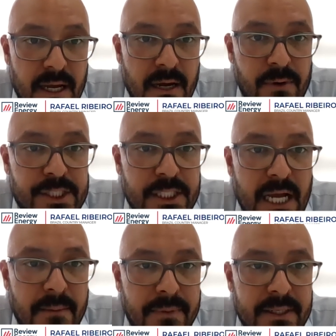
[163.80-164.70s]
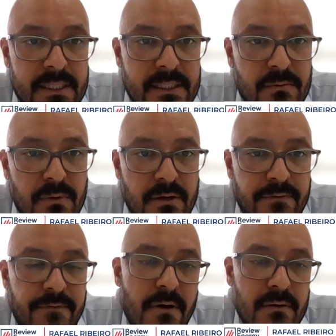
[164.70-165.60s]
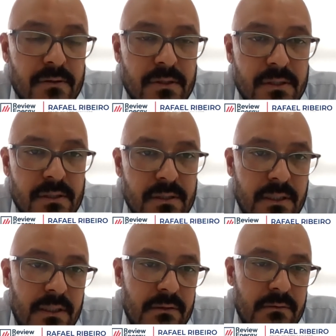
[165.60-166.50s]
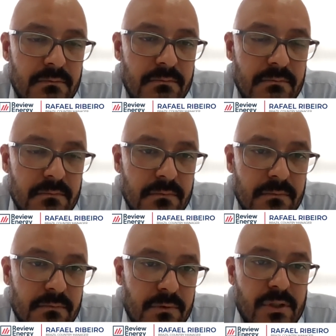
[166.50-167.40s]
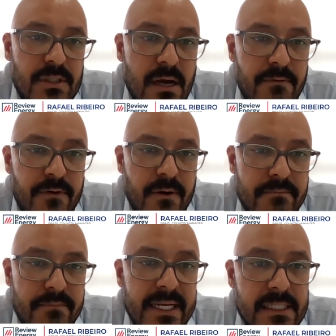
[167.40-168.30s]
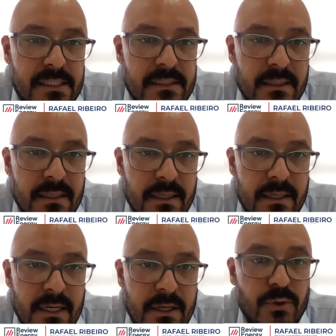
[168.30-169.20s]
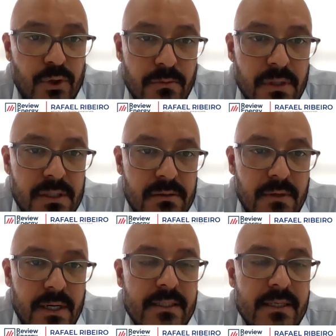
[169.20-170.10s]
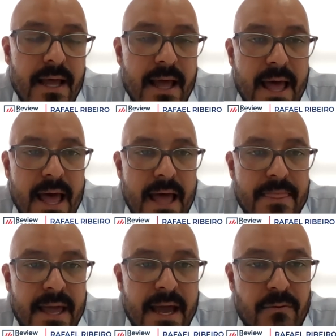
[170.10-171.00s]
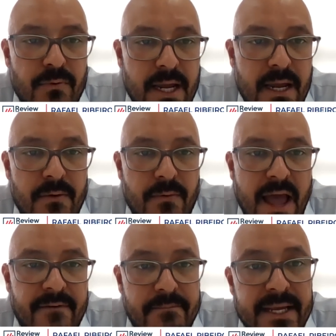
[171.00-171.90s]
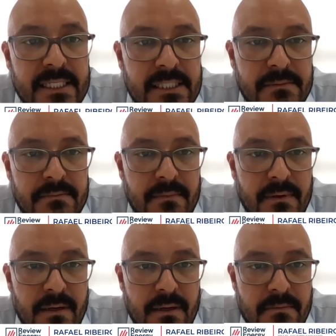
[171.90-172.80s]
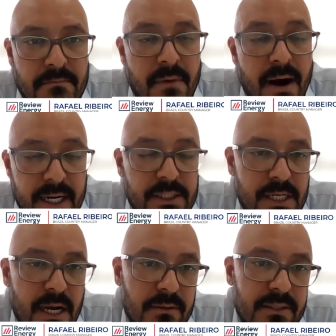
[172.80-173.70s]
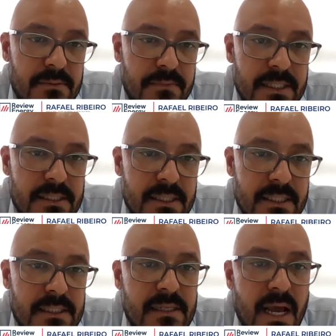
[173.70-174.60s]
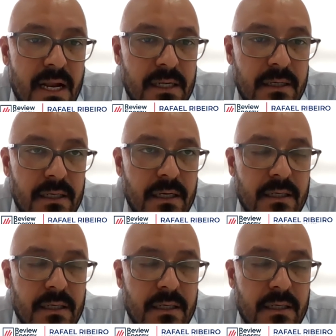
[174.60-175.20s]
which companies were focused in to sell for biggest consumers, right? And then we have a biggest market share on this business, selling